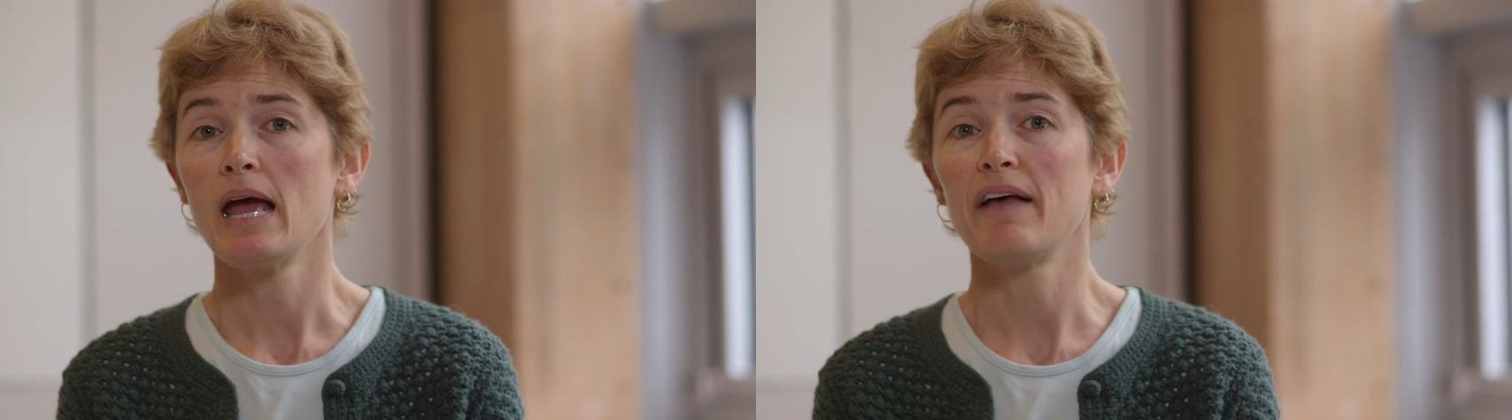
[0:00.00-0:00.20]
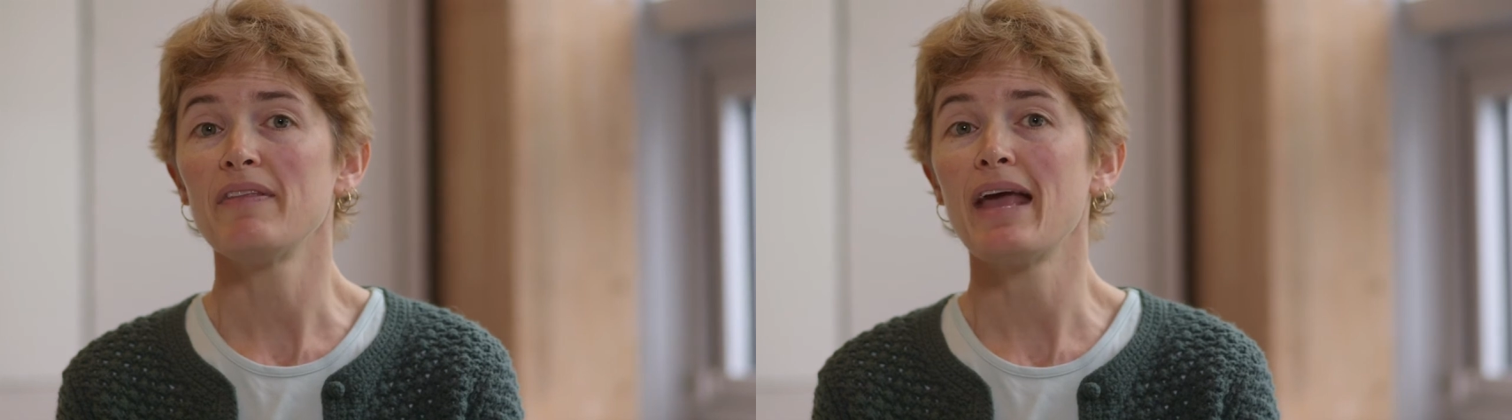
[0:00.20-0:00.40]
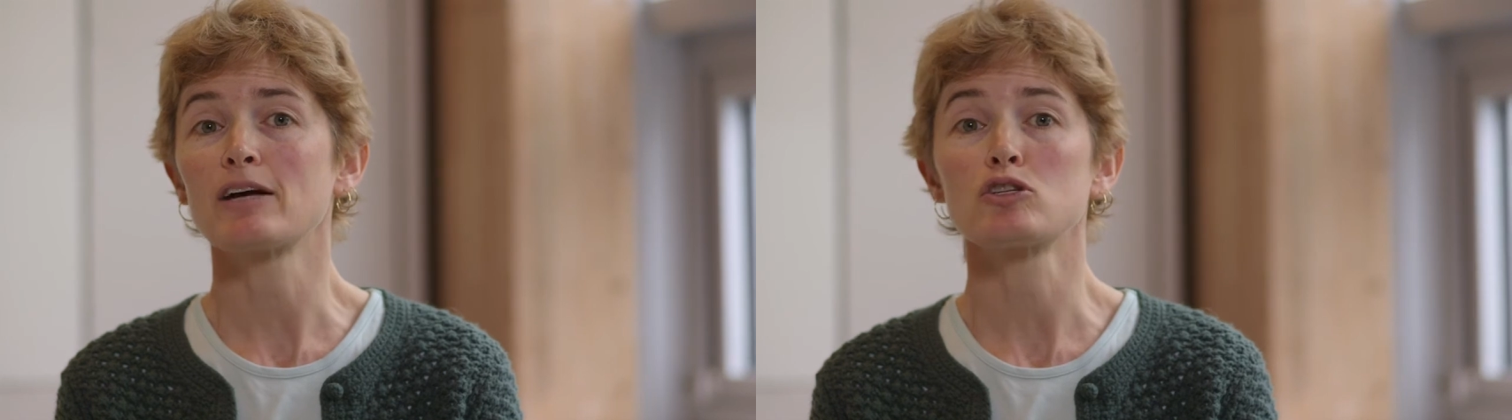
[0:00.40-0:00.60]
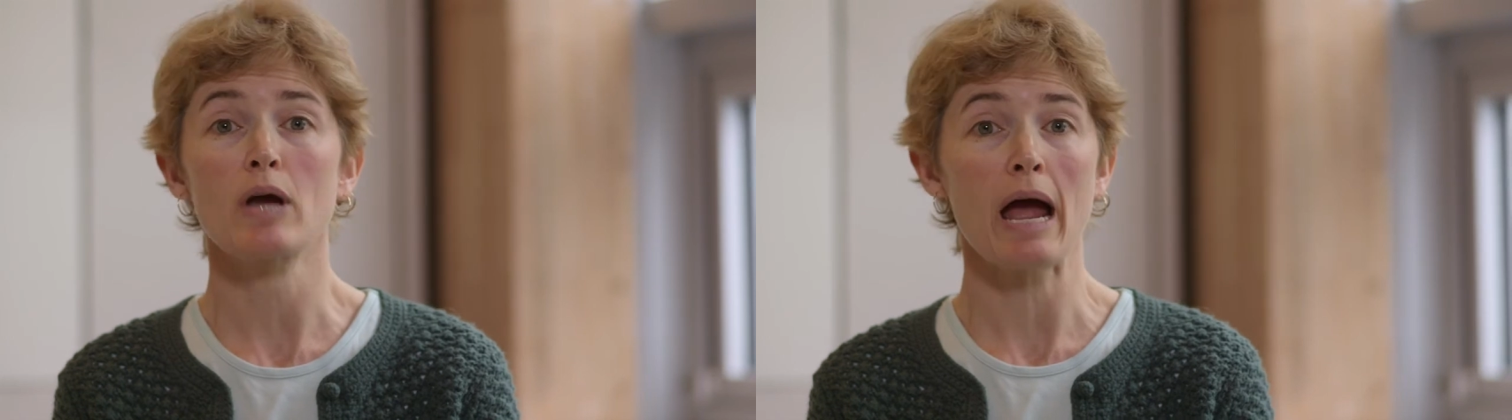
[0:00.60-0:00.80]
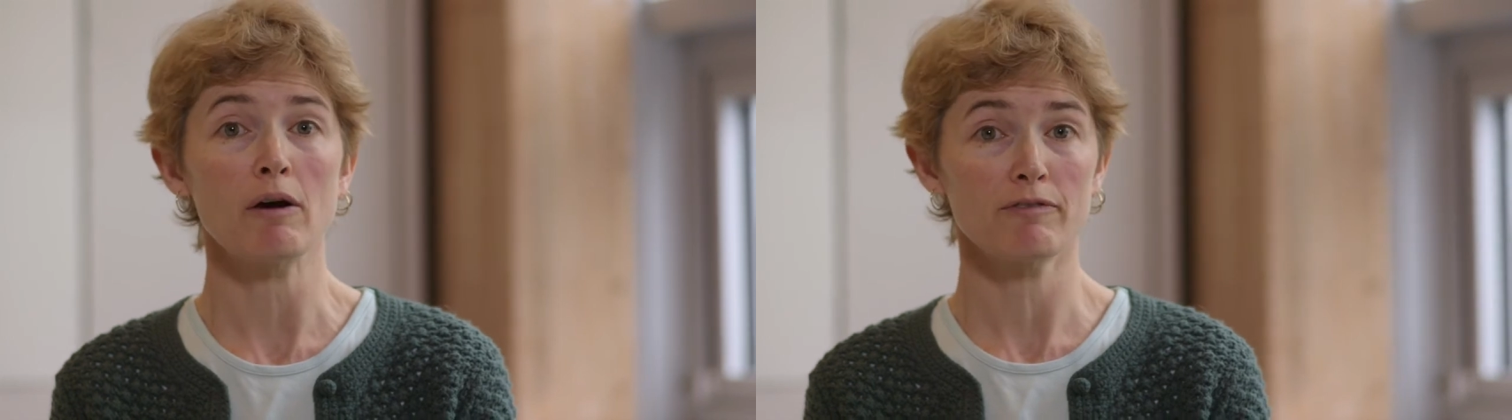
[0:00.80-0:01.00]
and the
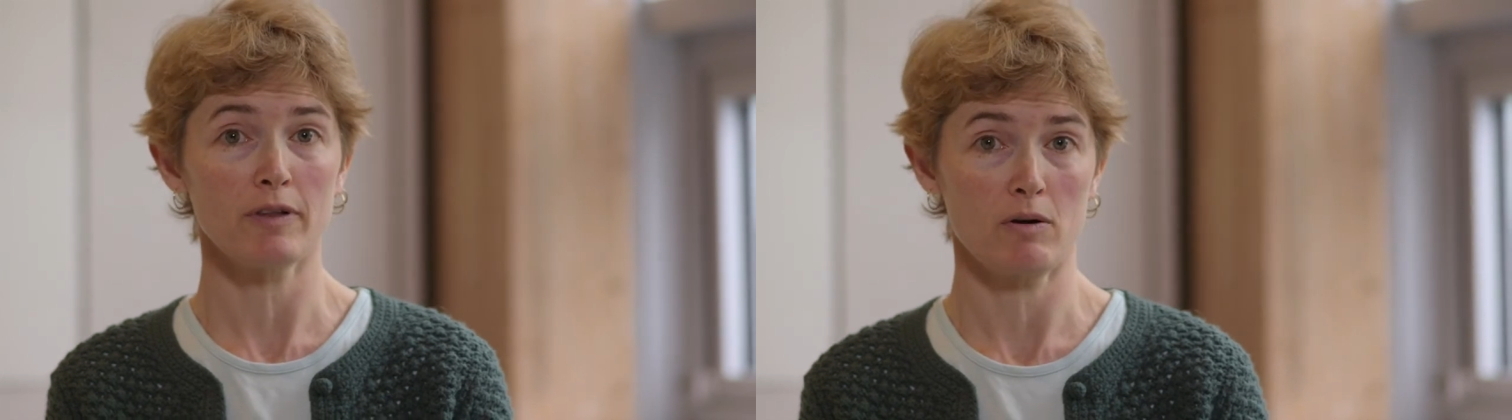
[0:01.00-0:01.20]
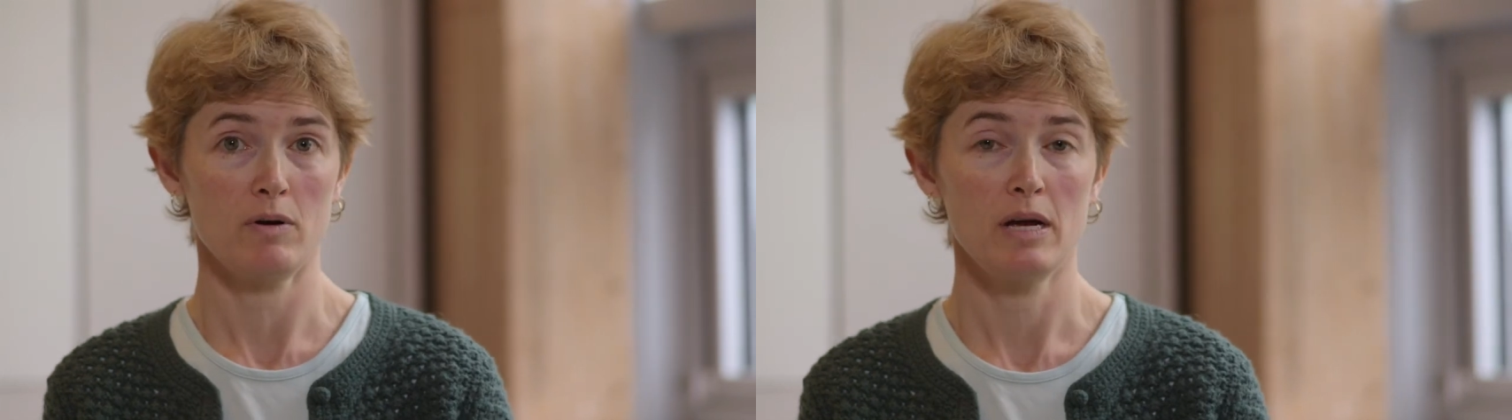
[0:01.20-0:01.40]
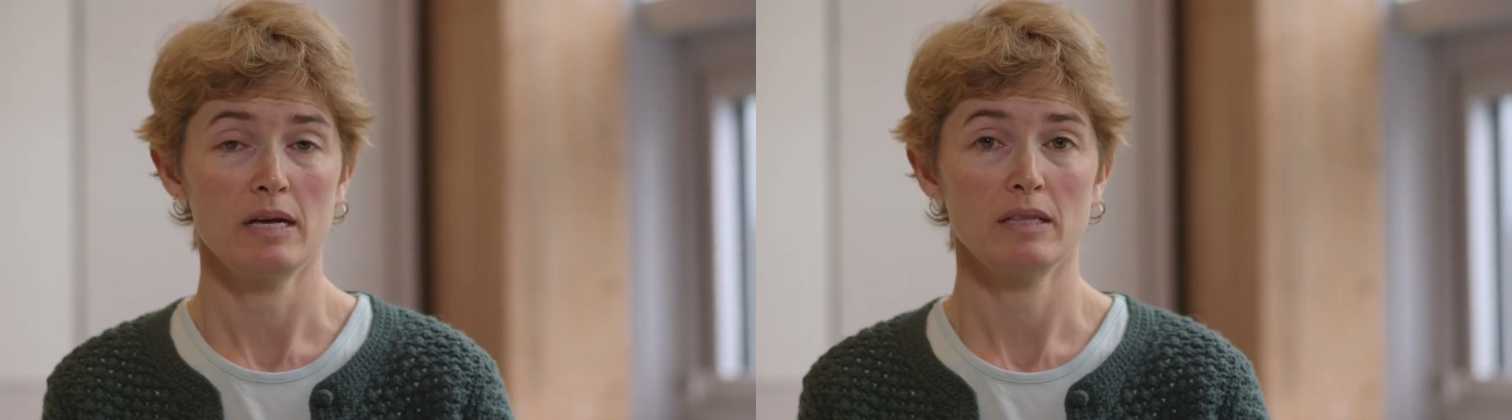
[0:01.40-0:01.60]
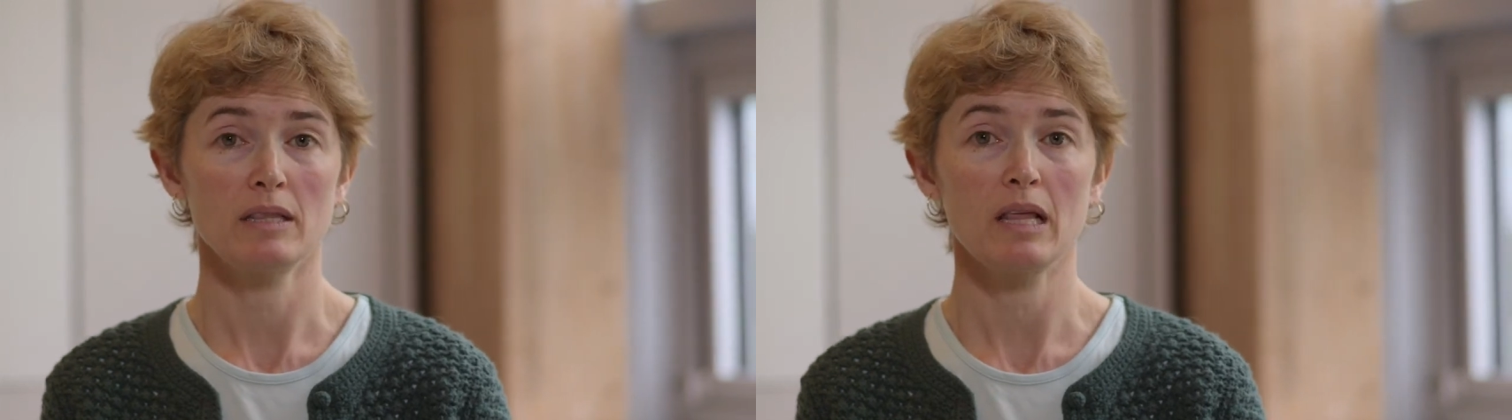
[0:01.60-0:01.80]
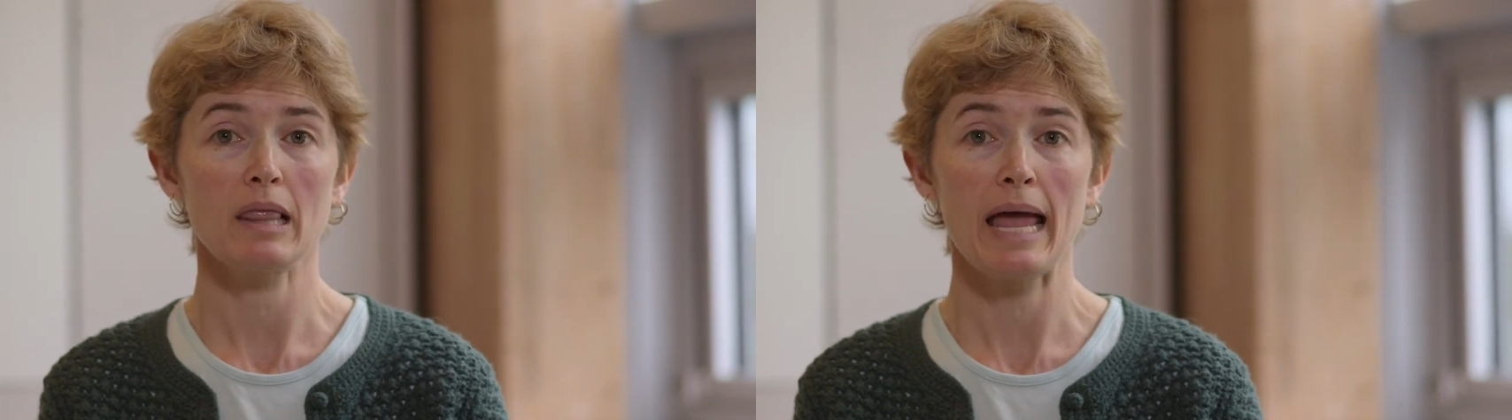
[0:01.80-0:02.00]
extra outflow
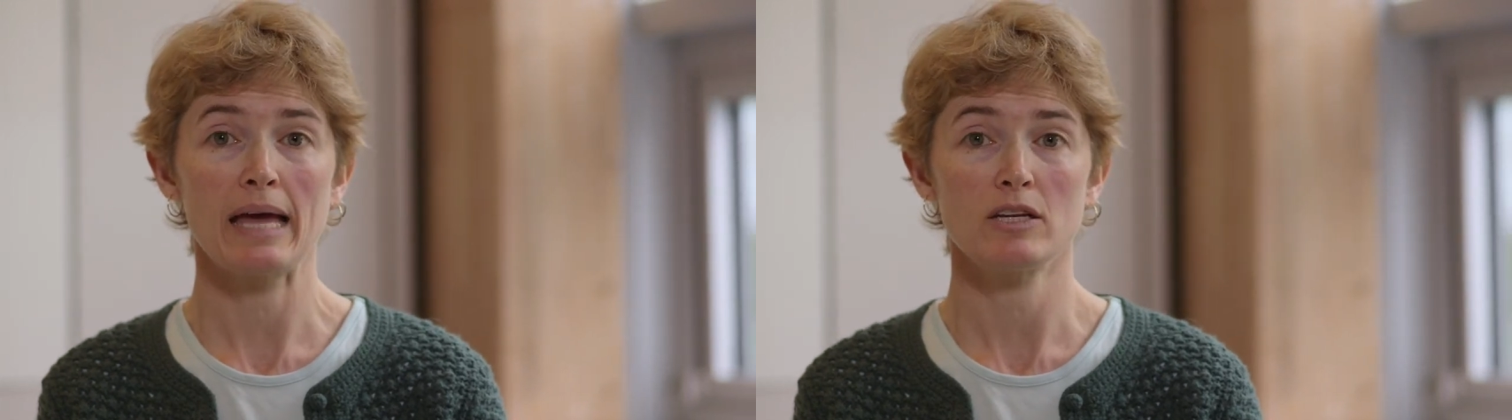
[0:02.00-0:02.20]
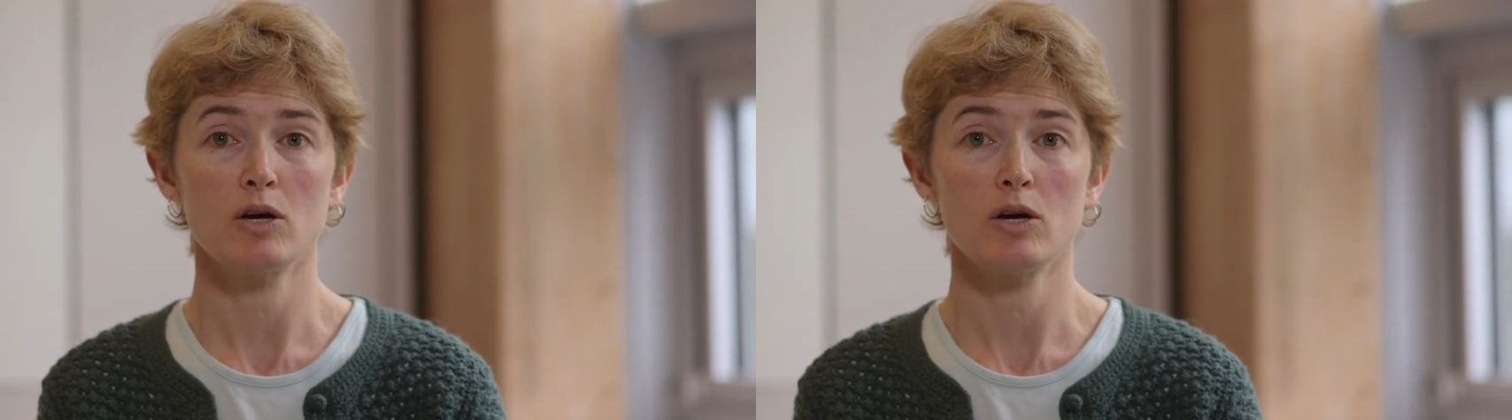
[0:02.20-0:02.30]
that the land